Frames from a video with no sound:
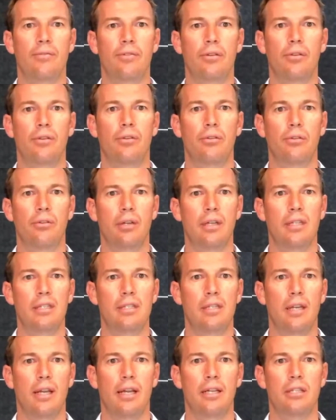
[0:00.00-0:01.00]
for
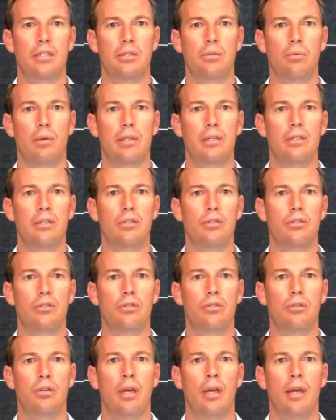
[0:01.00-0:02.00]

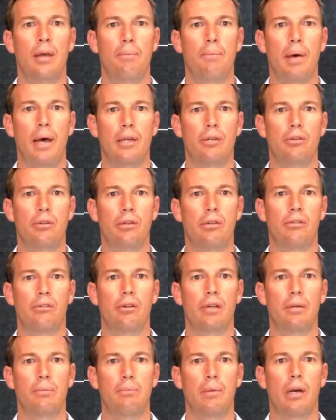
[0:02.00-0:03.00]
3/22 Patrick
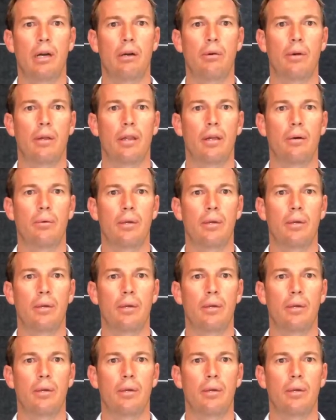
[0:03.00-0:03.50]
Street, Merewether.